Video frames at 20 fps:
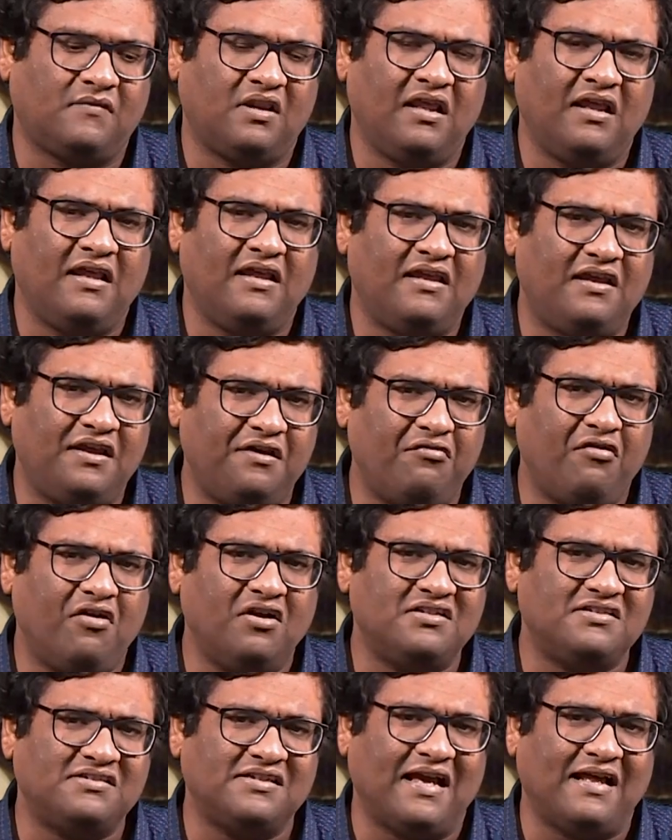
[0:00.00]
He
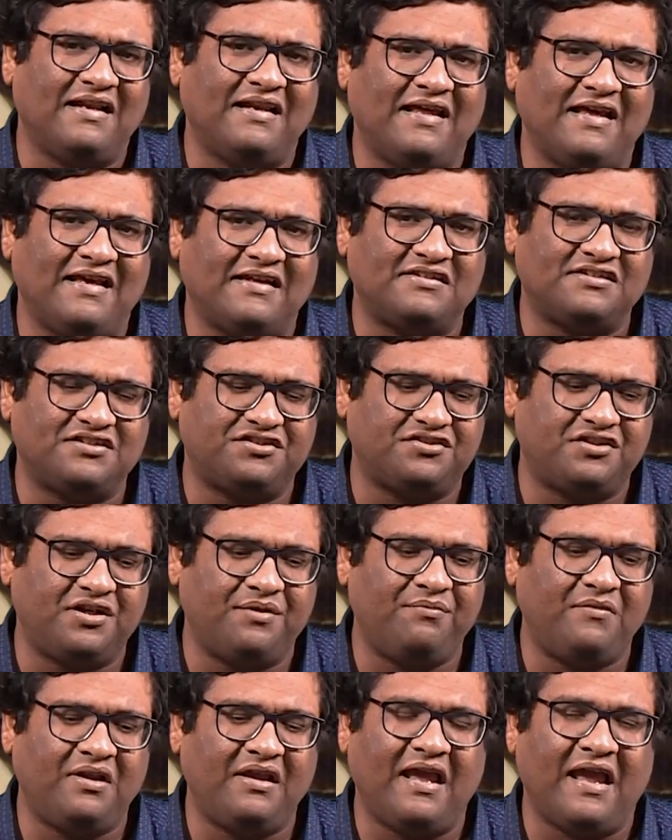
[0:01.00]
was an
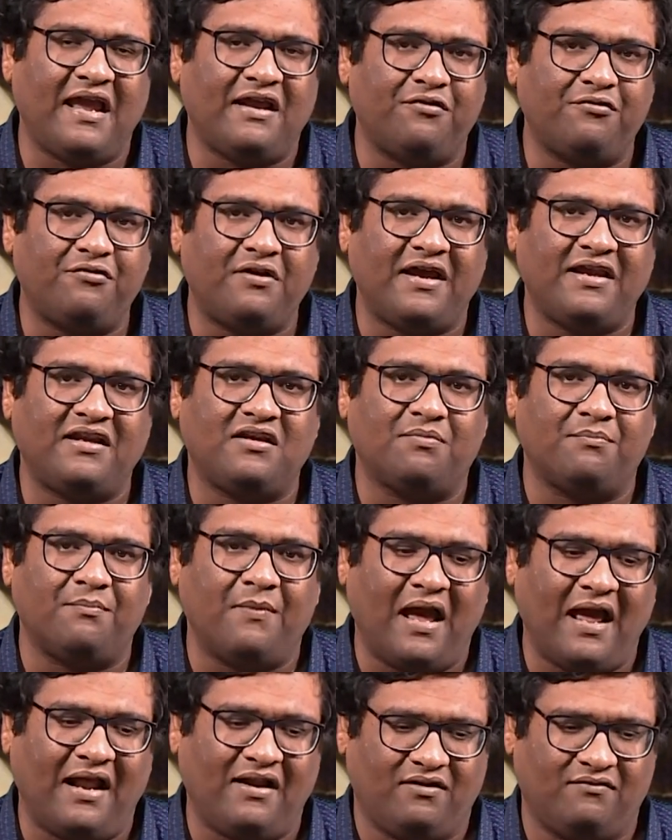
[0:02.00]
extremely erudite
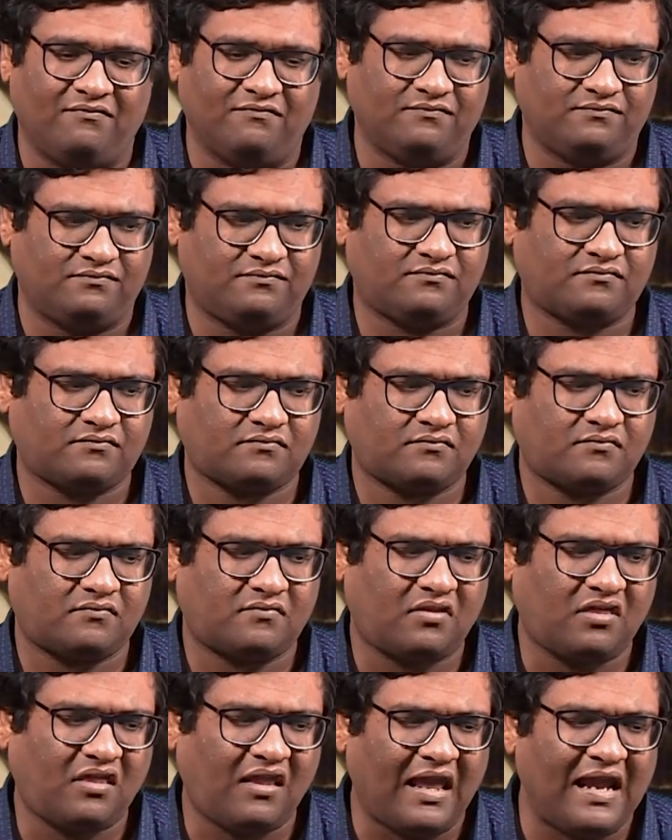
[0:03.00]
man,
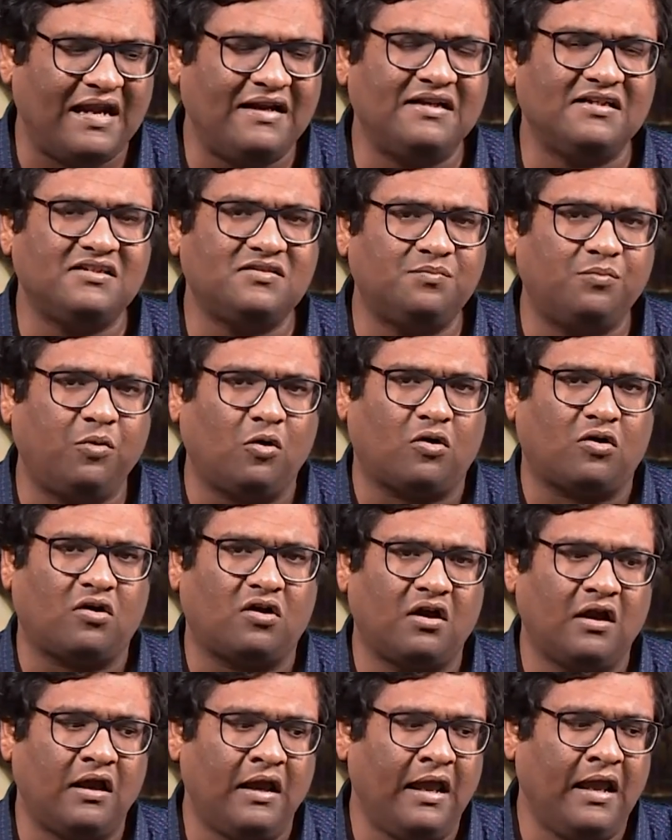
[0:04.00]
and his book,
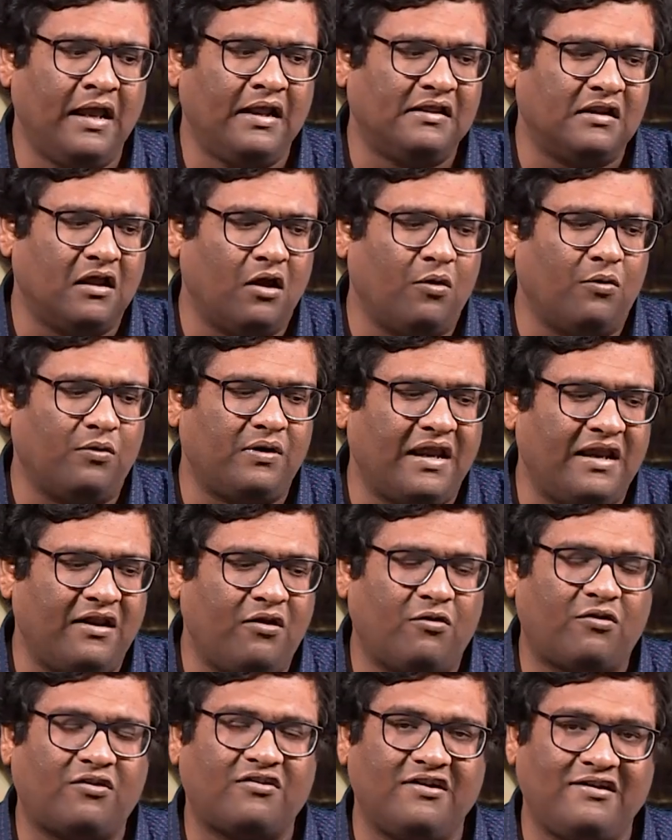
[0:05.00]
the
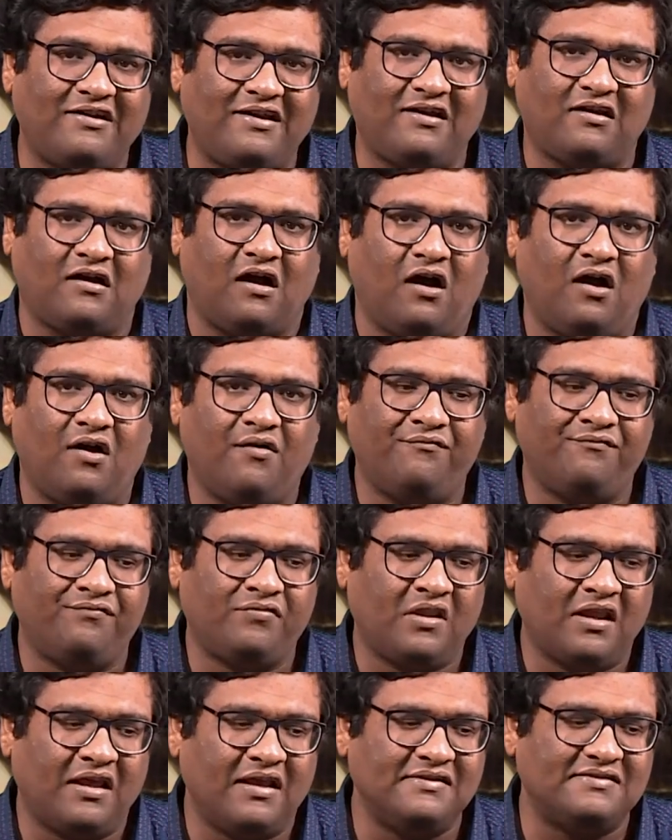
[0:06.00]
Oneirocritica,
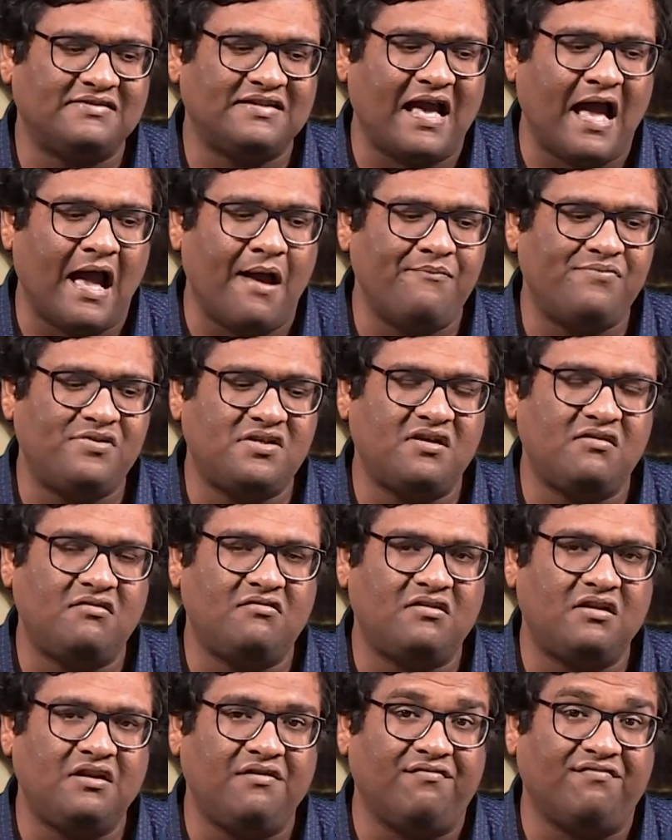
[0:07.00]
is
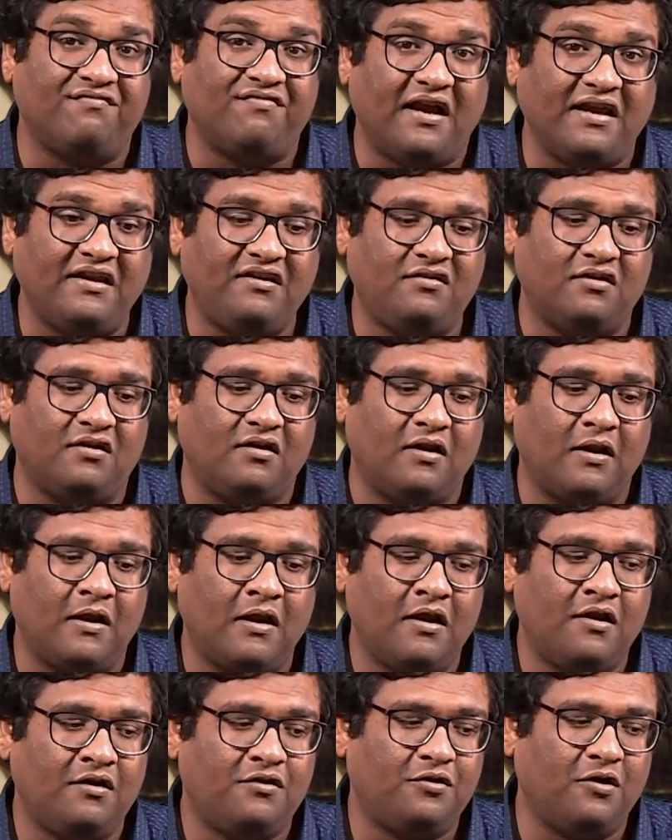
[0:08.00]
absolutely vital
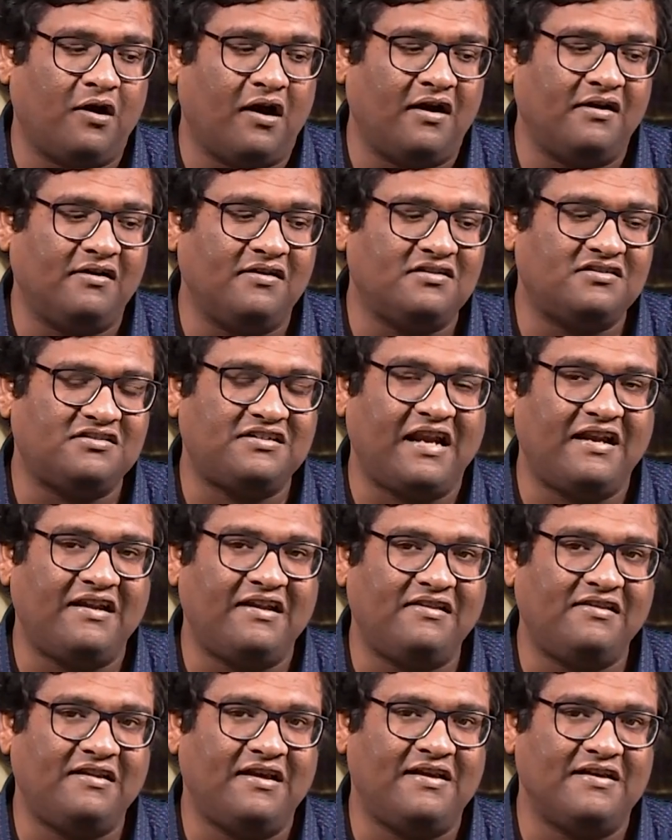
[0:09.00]
to understanding
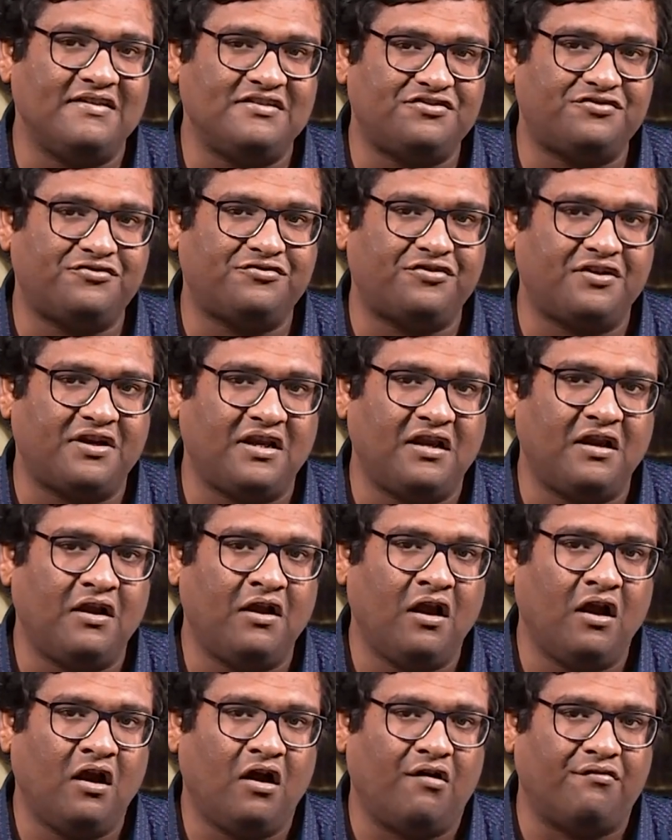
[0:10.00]
the history
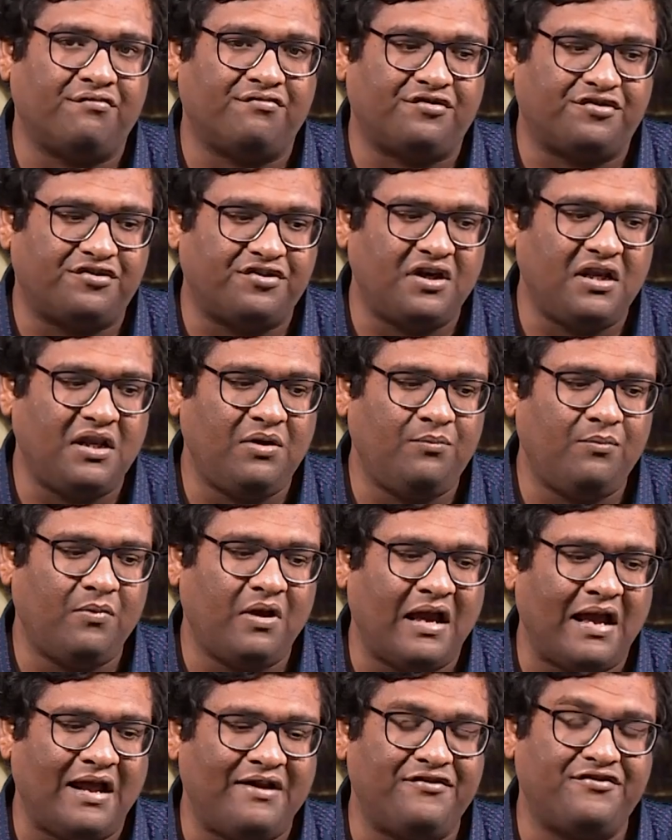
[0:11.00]
of dream
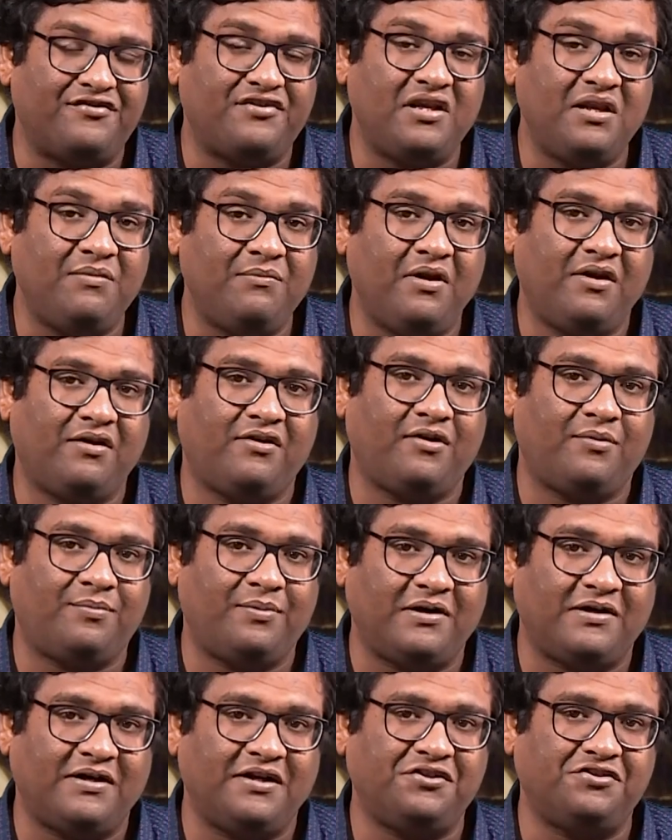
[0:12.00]
and dream
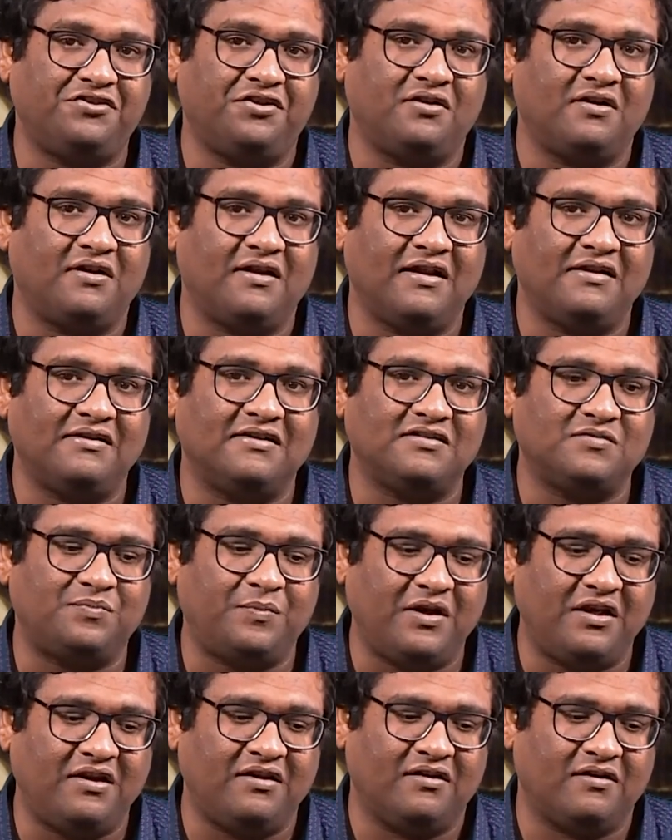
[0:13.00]
interpretation in this
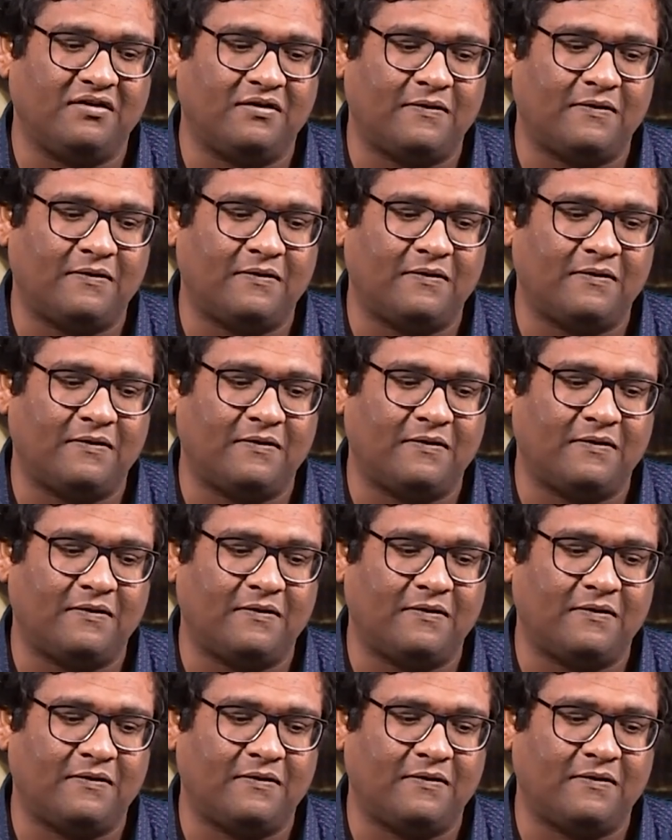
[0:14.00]
period.